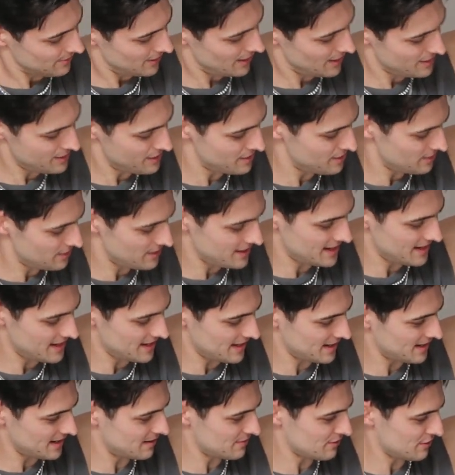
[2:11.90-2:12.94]
Yeah, those are
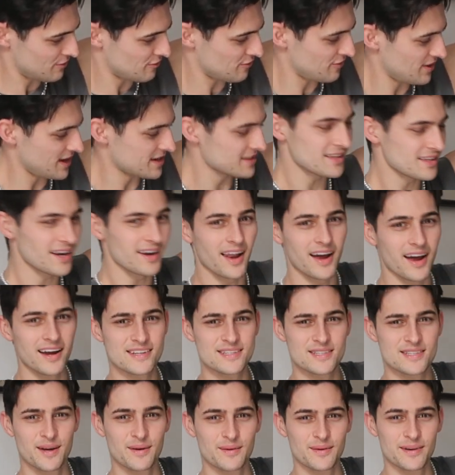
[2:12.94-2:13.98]
cool. They're
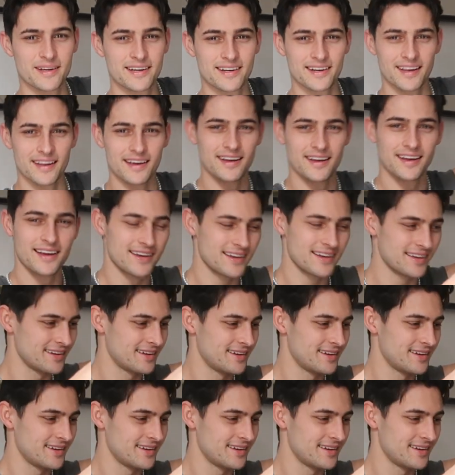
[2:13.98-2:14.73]
like